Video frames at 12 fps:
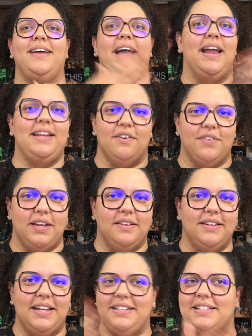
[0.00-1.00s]
Any of it.
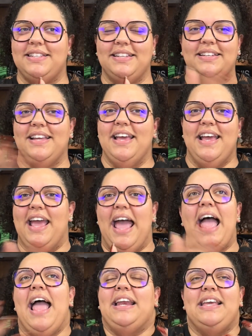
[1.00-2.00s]
It doesn't,
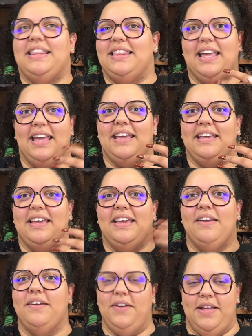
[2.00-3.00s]
anything
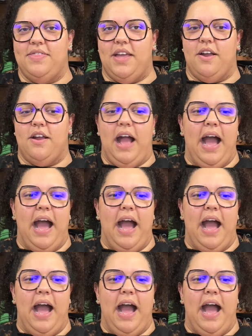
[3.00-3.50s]
in there.